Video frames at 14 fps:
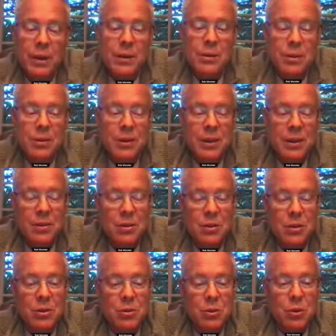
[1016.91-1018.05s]
She's like a serious
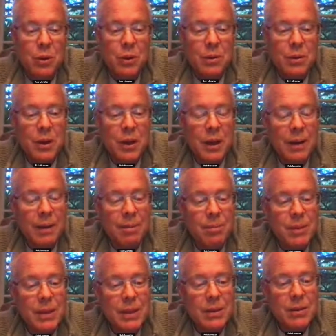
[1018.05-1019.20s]
rower.
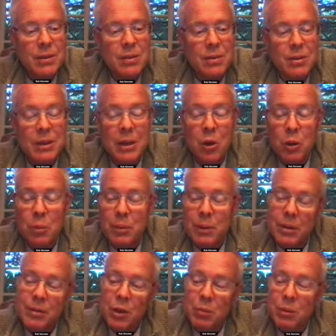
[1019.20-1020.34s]
And she did Olympic
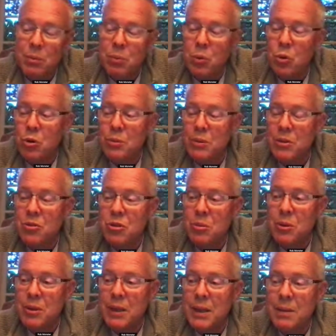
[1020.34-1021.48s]
development program in the
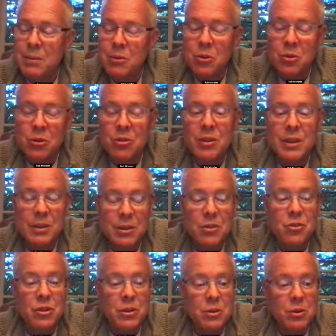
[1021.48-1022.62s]
summertime, so she's like
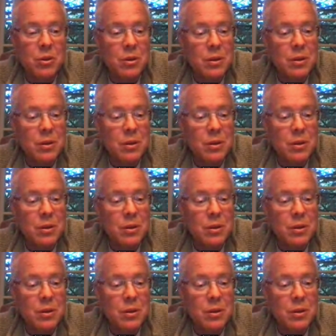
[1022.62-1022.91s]
legit good.